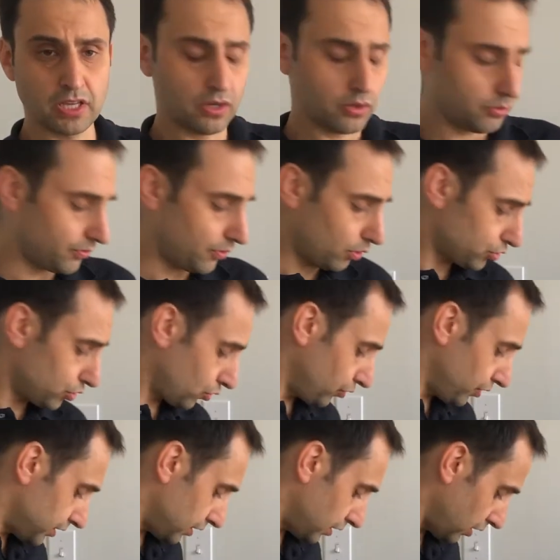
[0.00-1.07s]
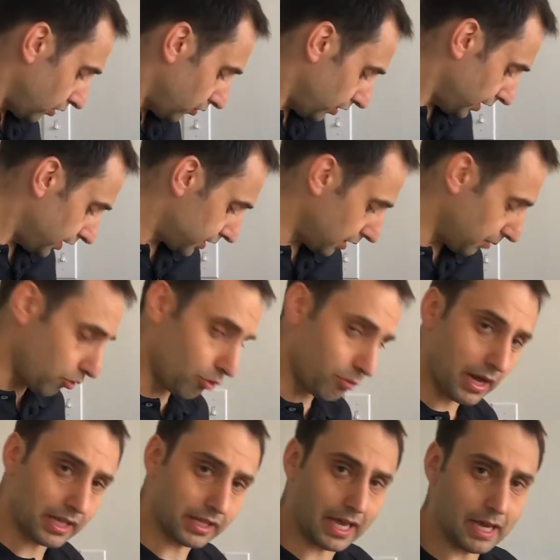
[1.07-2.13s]
We've also recently released a
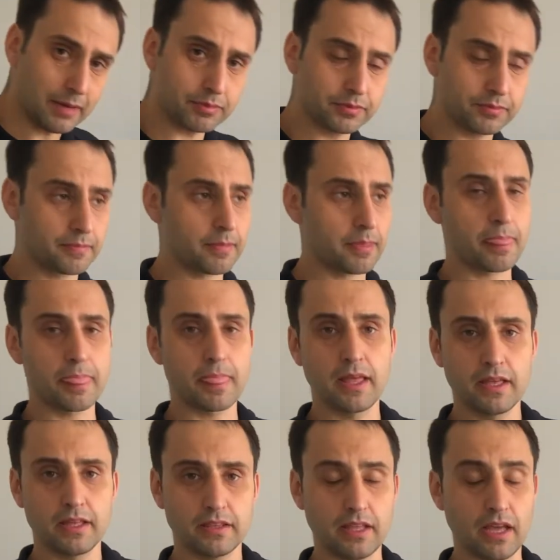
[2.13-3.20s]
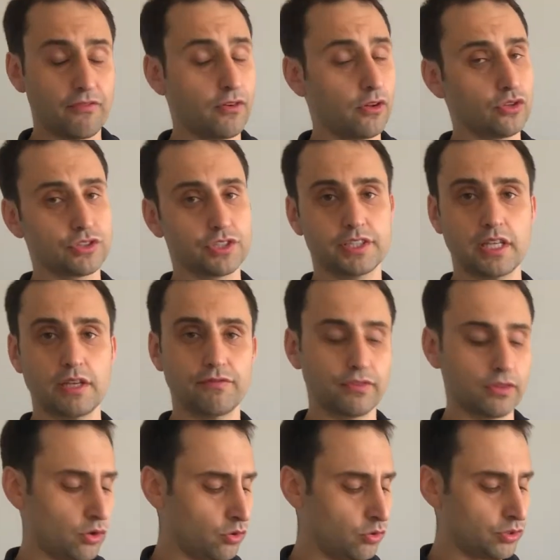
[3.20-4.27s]
mobile app that follows the same
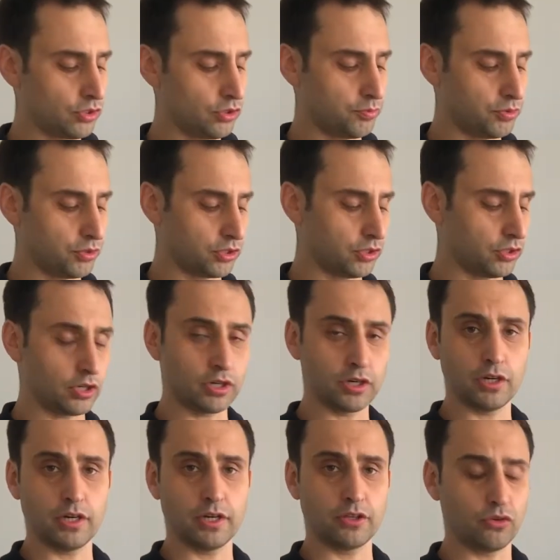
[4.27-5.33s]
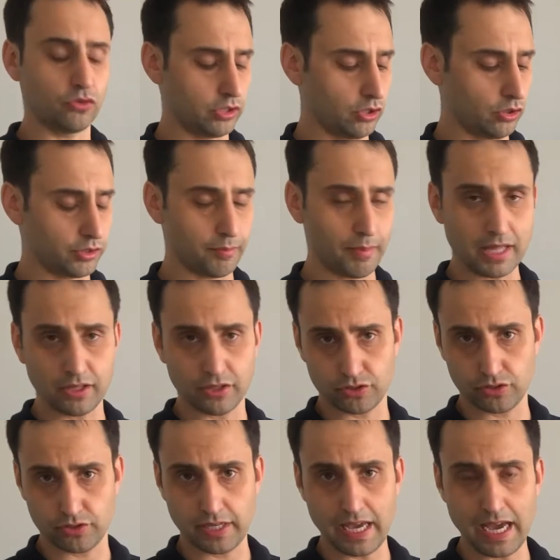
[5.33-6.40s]
flow. You put you reload the balance
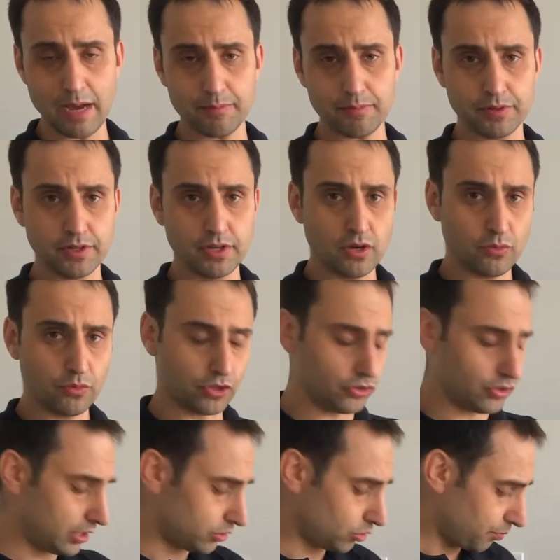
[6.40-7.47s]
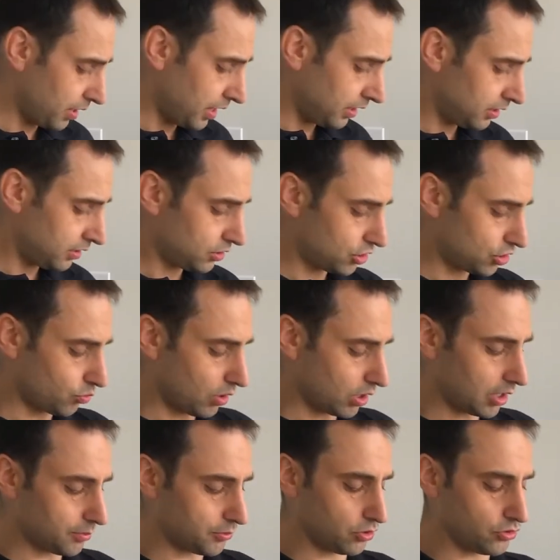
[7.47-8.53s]
on the app. When you're ready to pay, just walk
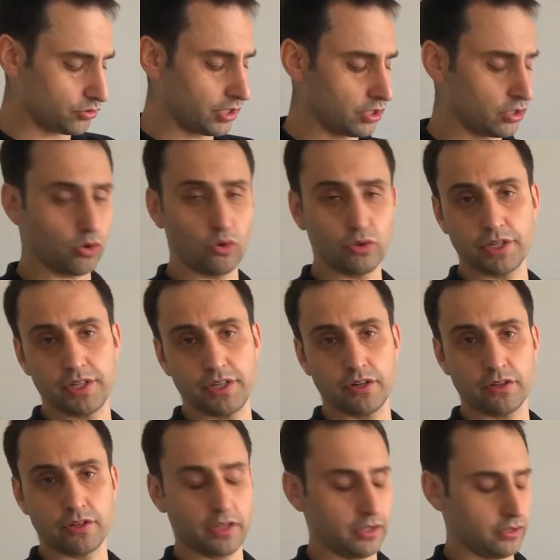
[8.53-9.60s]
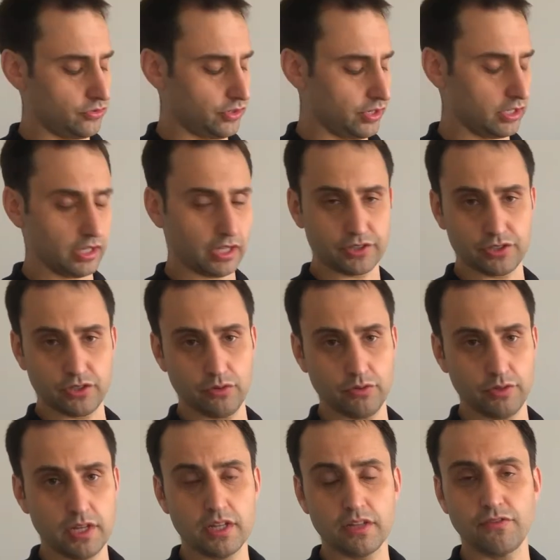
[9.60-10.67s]
up to a reader and hold it near the reader like so.
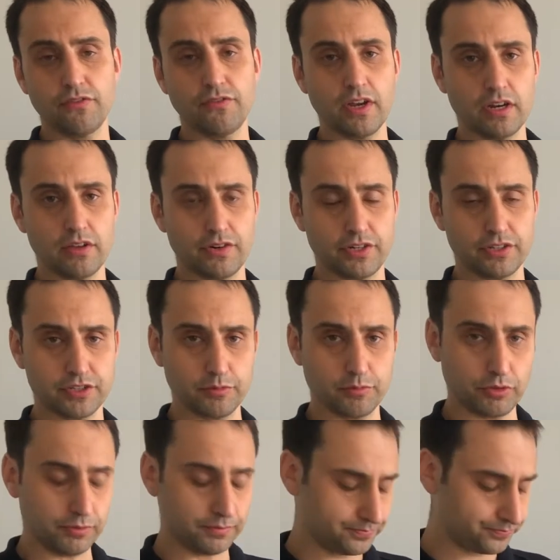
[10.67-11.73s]
Very, very simple.